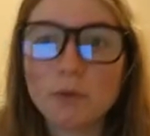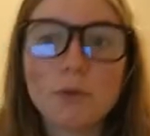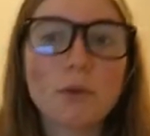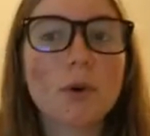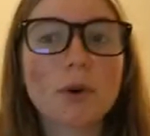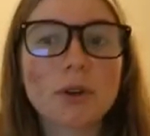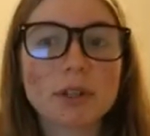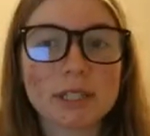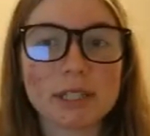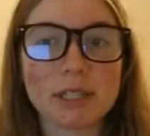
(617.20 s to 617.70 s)

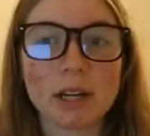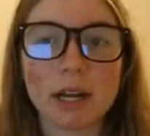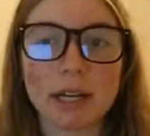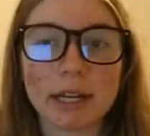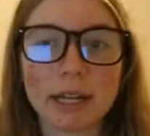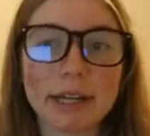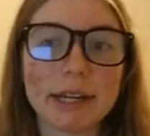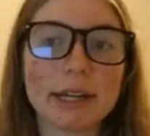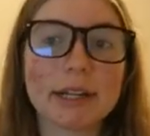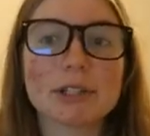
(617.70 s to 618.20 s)
4 is
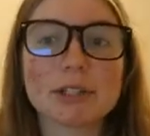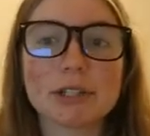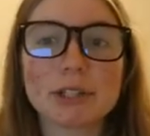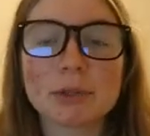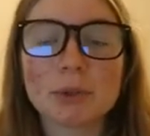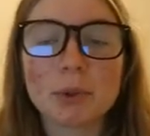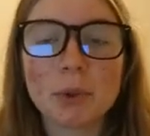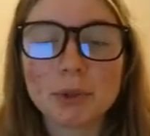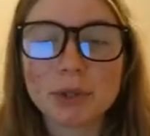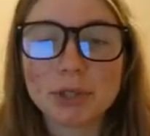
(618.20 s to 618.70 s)
not h.
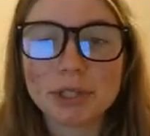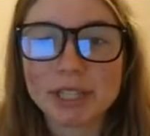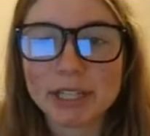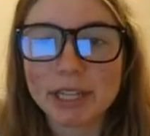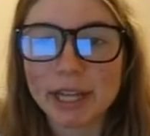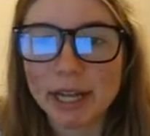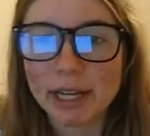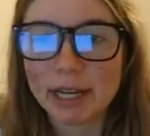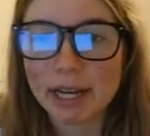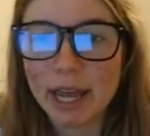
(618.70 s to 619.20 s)
In order to
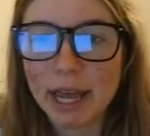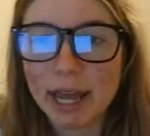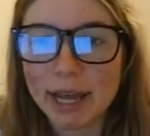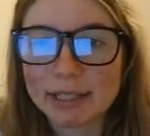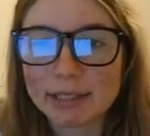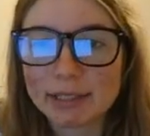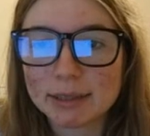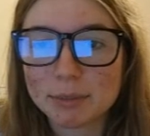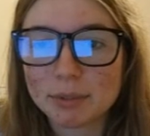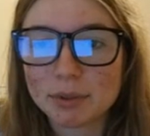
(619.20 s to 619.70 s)
get
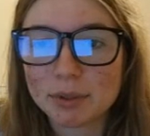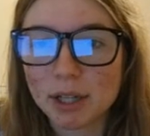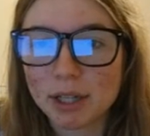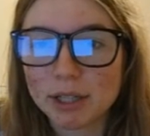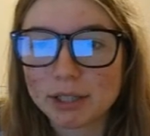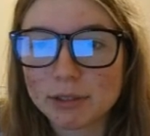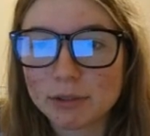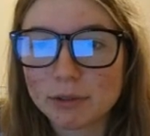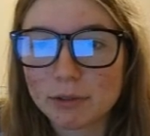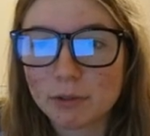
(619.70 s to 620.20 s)
x
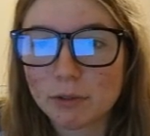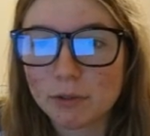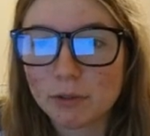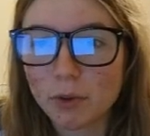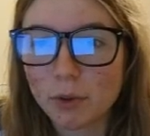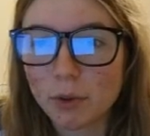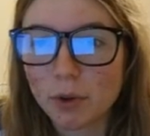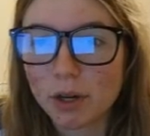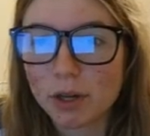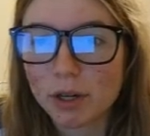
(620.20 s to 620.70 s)
plus
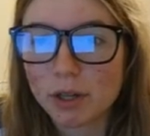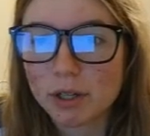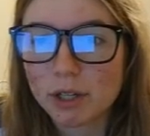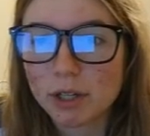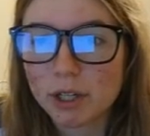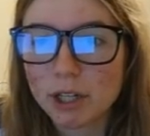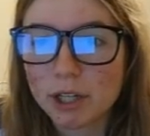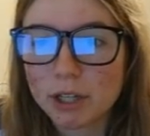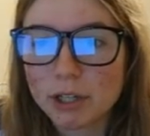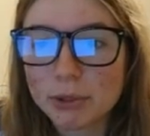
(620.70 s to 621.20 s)
4,
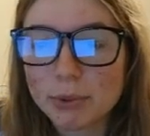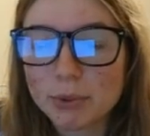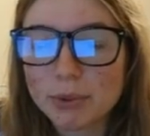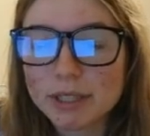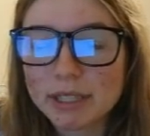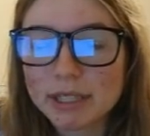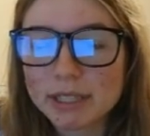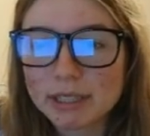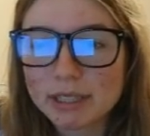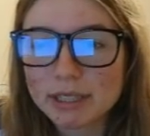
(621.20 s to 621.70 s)
you
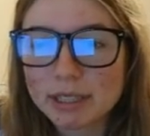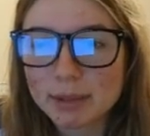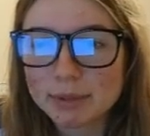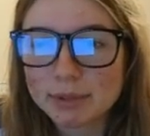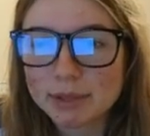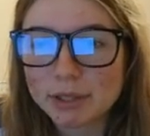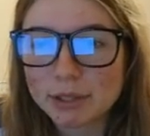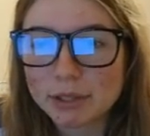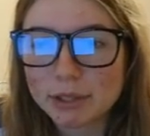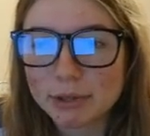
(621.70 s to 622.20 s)
would need to
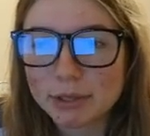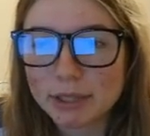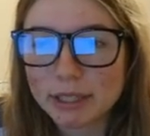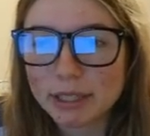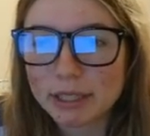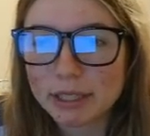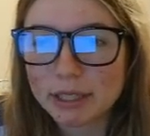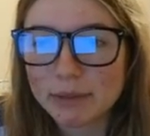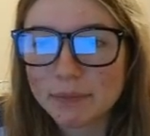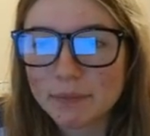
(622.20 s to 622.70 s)
substitute
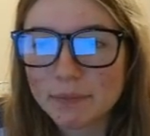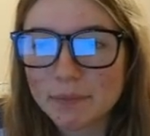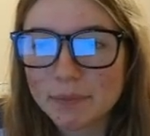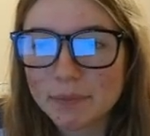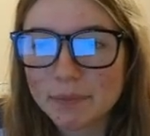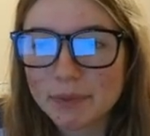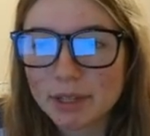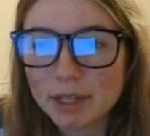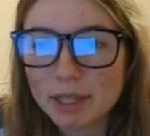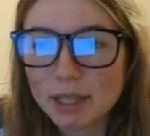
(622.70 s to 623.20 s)
in
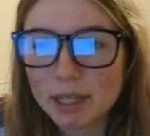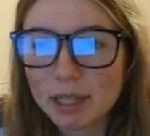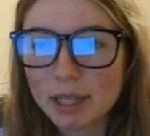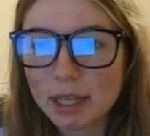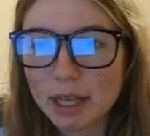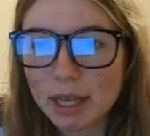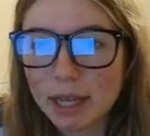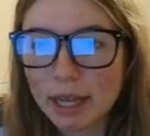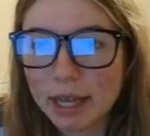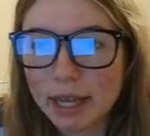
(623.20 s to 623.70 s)

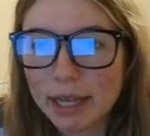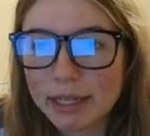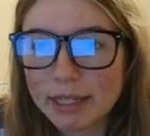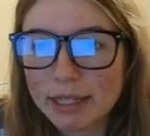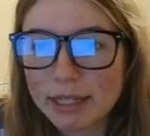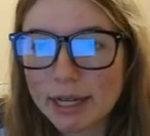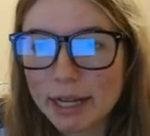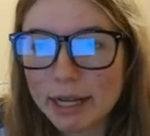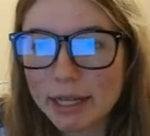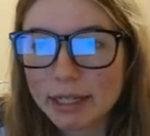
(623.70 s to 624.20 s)
a
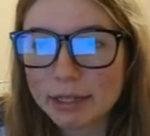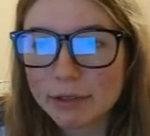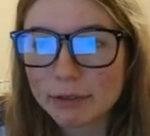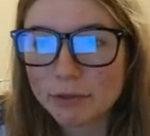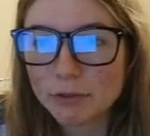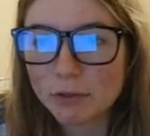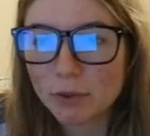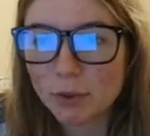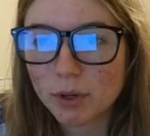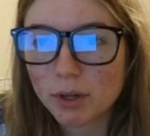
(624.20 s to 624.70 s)
negative
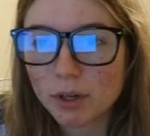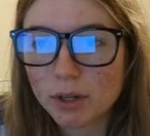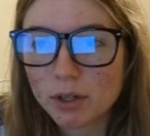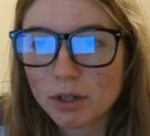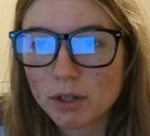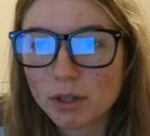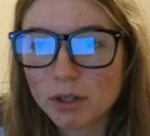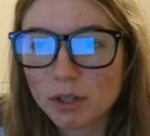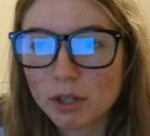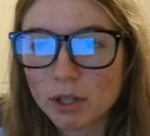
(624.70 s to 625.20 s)
4.
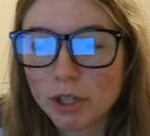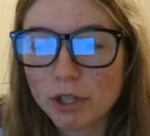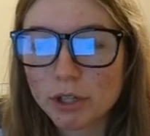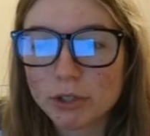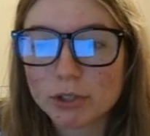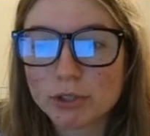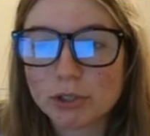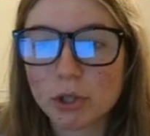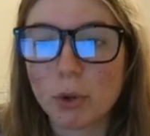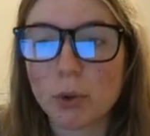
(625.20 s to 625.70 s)

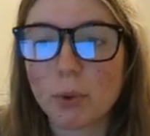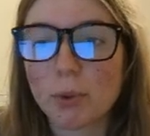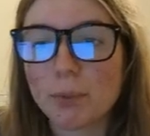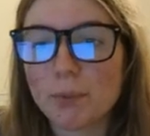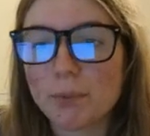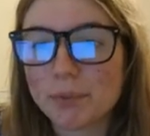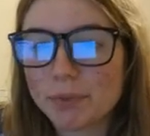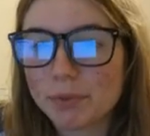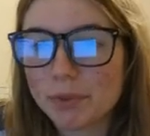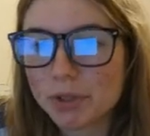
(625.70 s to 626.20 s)
So
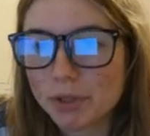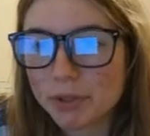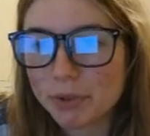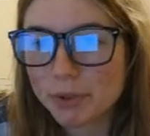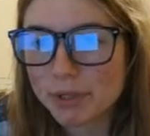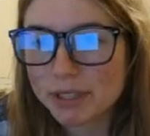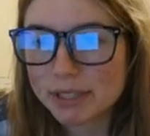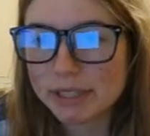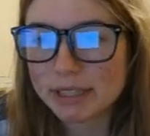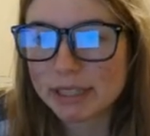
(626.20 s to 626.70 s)

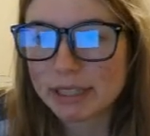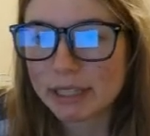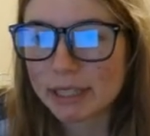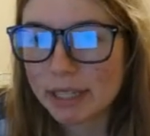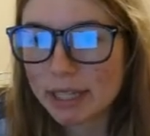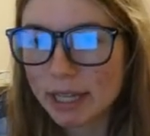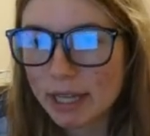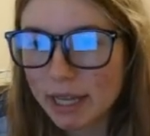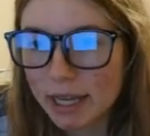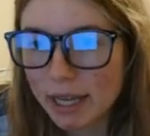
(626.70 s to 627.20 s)
you can see
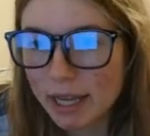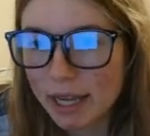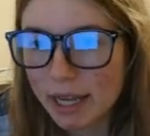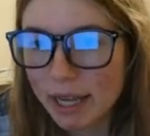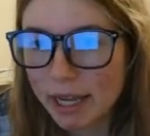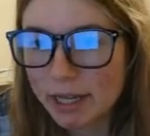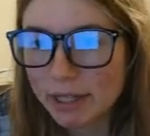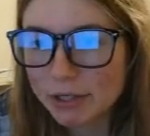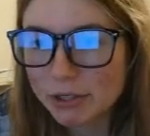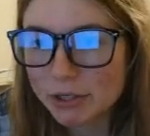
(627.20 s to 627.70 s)

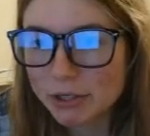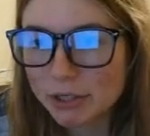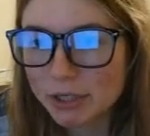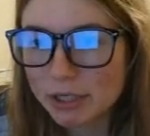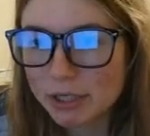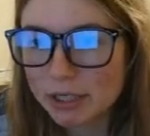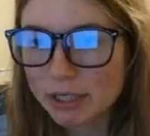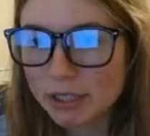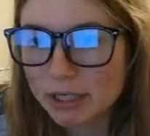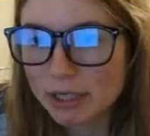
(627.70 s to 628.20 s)
h
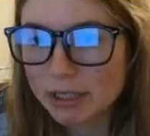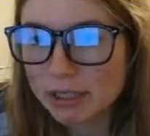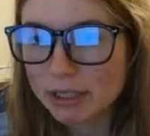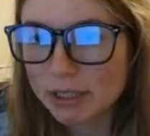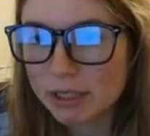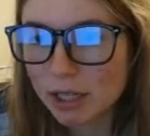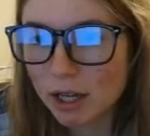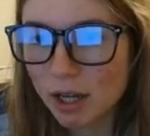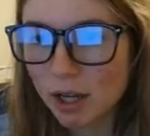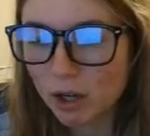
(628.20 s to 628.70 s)
does
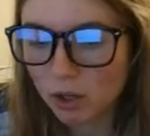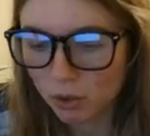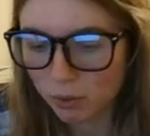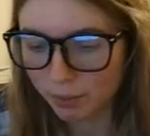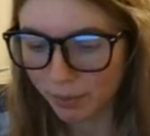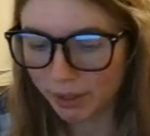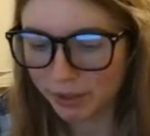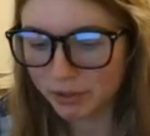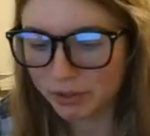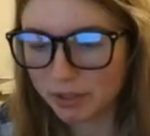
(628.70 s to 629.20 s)
not, oh
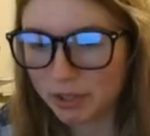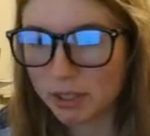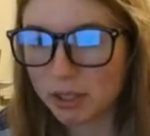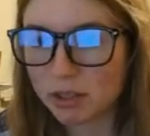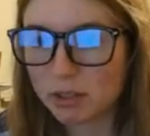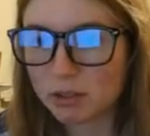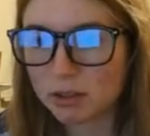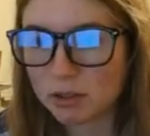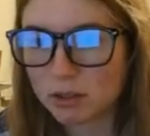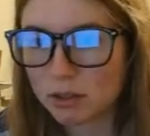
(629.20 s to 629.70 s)
my
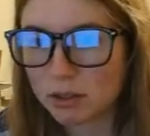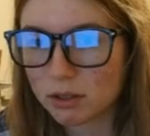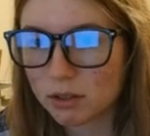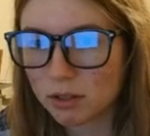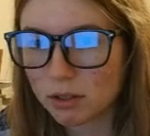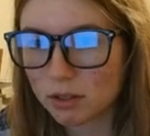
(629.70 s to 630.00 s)
goodness,